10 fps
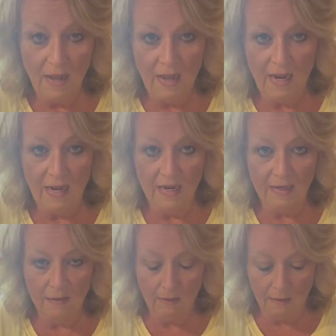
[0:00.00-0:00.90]

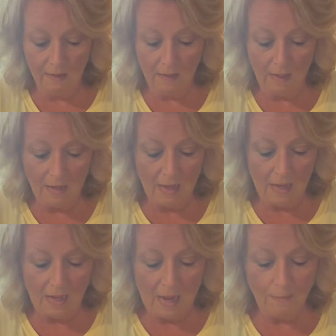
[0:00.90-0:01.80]
and
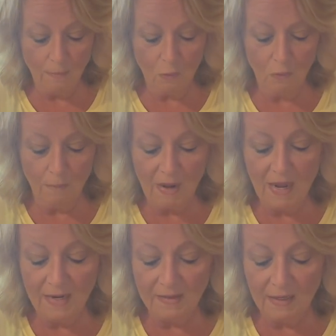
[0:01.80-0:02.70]
I'm going to make